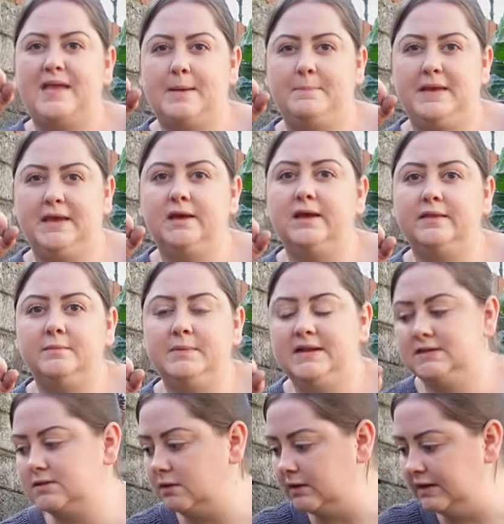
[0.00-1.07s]
that big at the
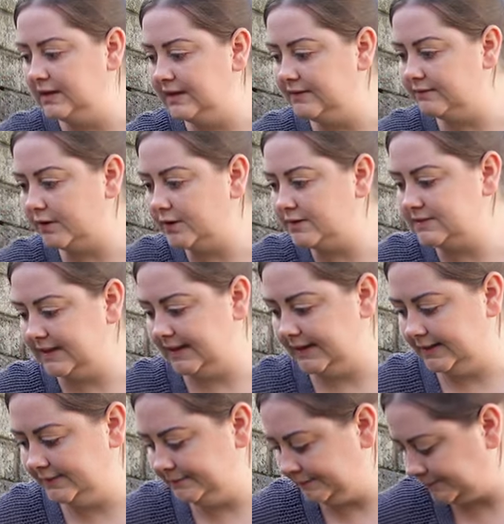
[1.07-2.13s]
minute, so I'm going to leave those
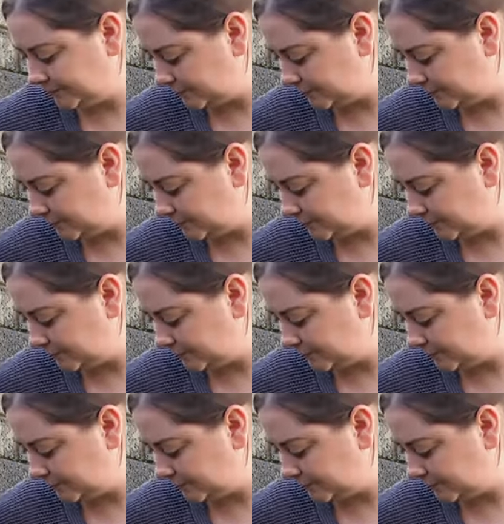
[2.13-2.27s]
in